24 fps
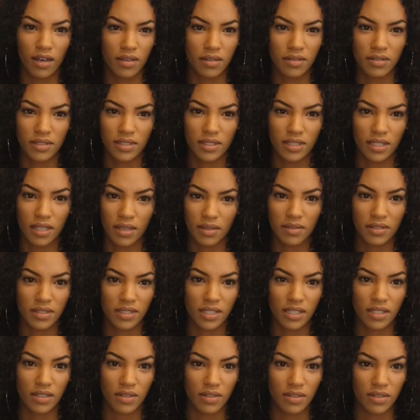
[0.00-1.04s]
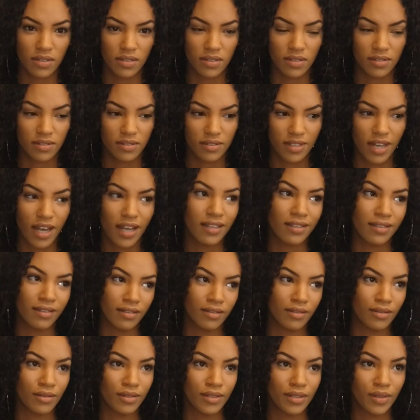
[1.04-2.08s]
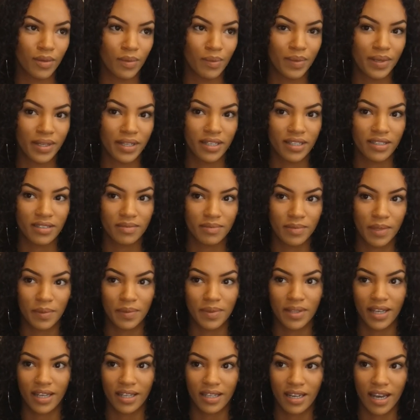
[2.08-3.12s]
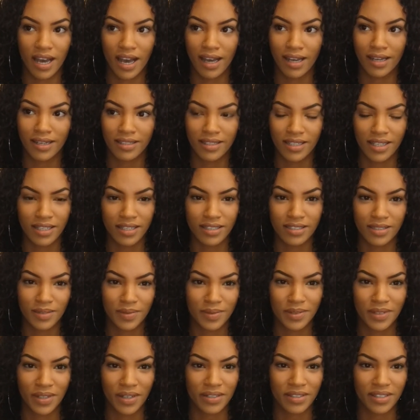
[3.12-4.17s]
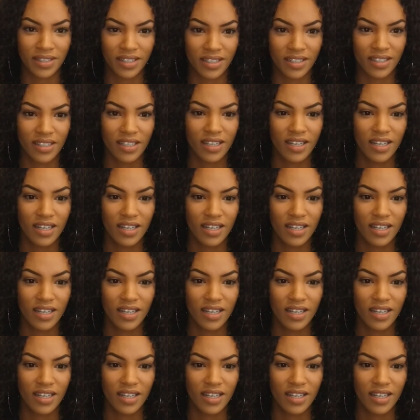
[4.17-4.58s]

I was little, not little, but maybe like 9, 10, somewhere around there.